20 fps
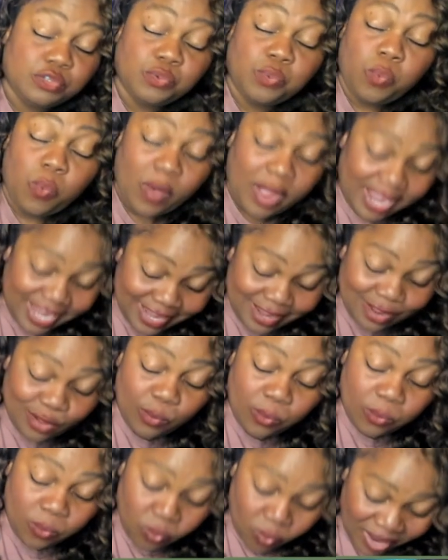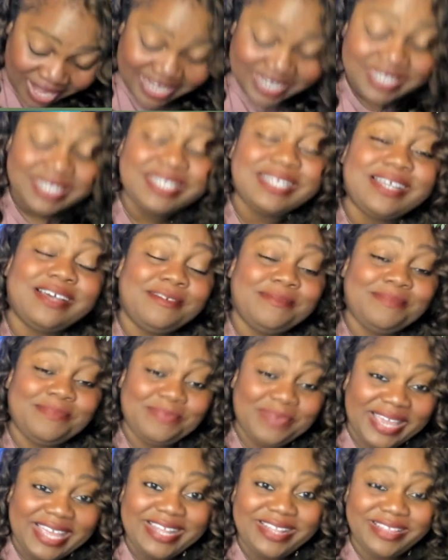quite a
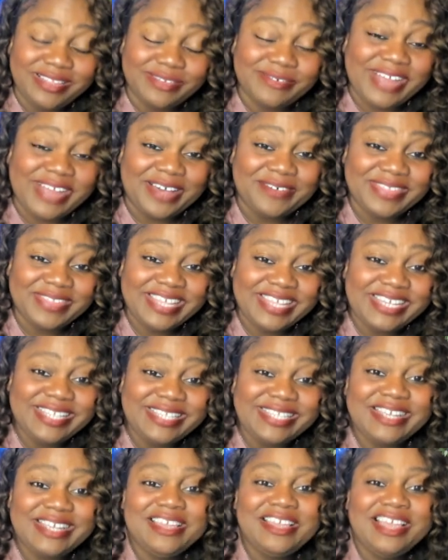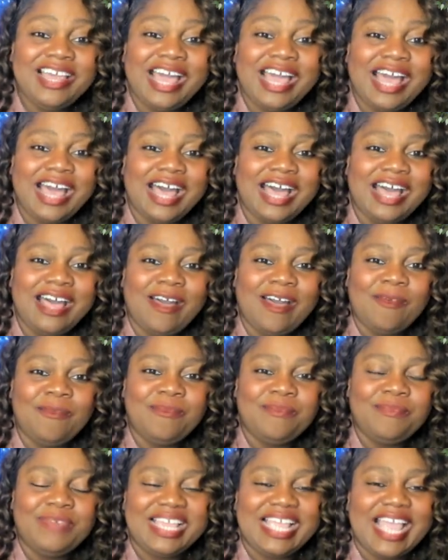bit throughout this.
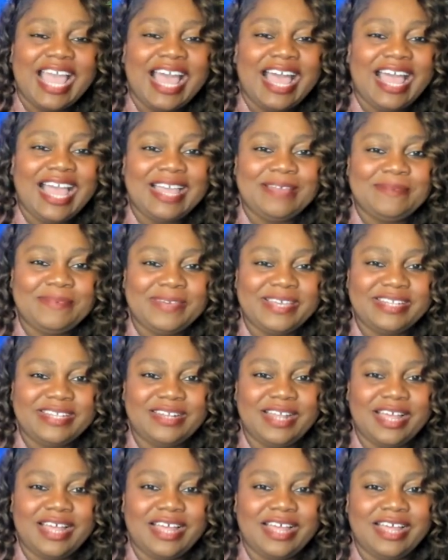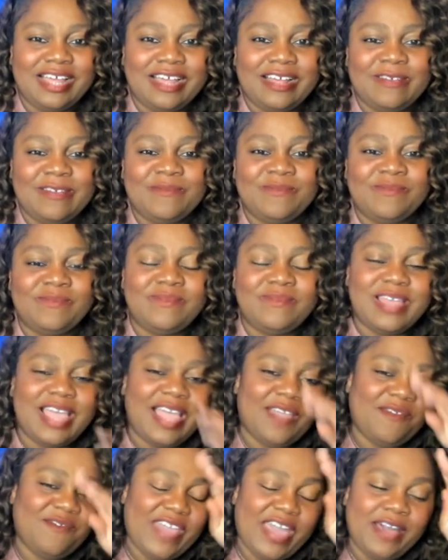But yeah, I
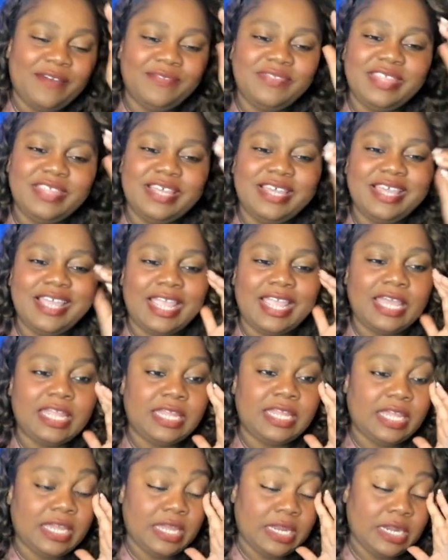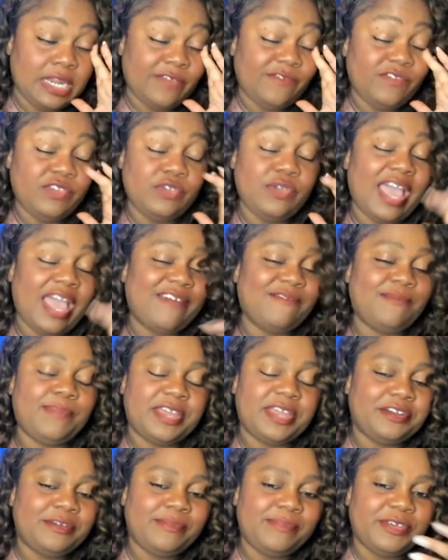found the alien. If you have
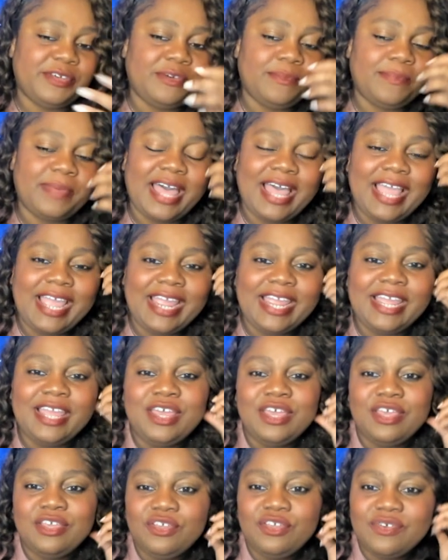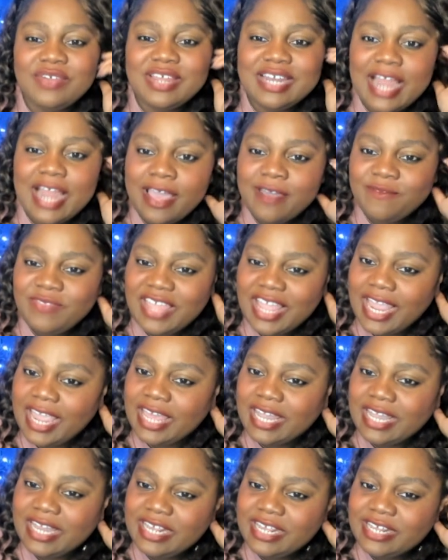better build by, you can have the
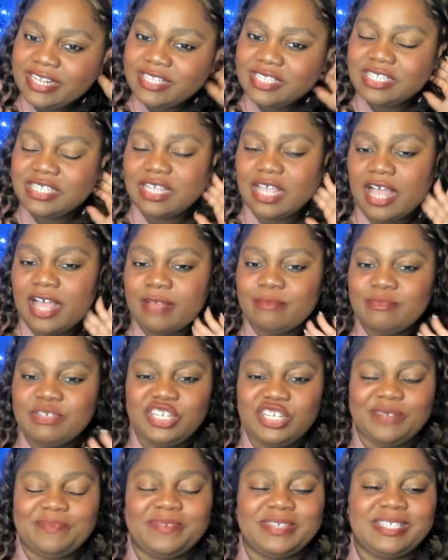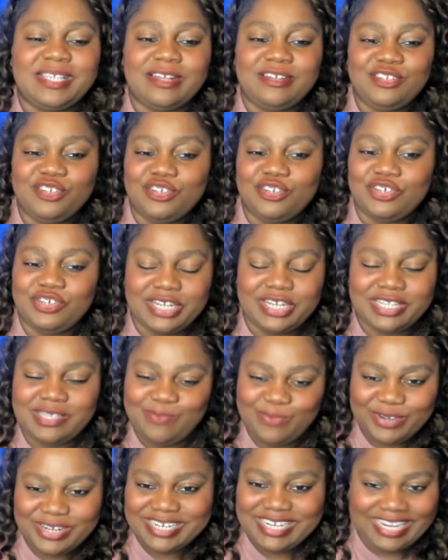alien's ship is under
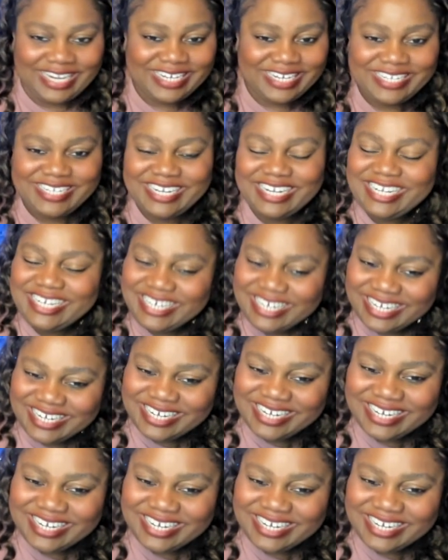transportation.